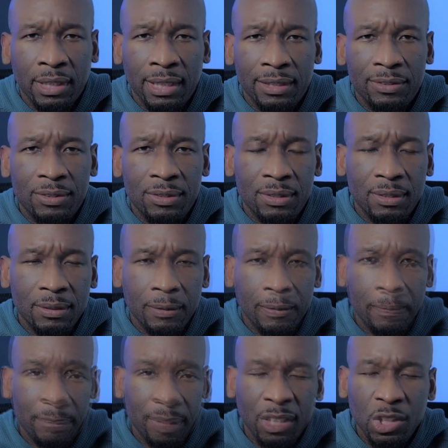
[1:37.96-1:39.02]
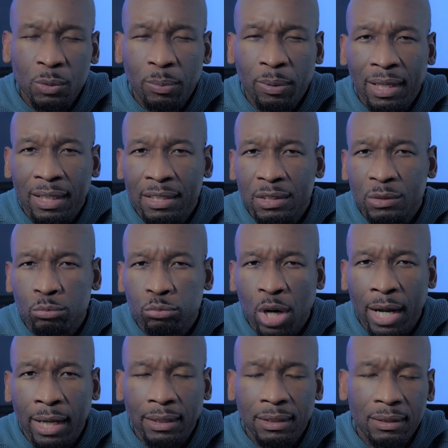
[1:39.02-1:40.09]
nits, the display is
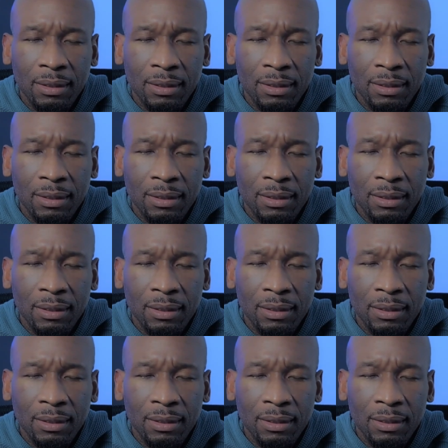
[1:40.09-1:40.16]
bright,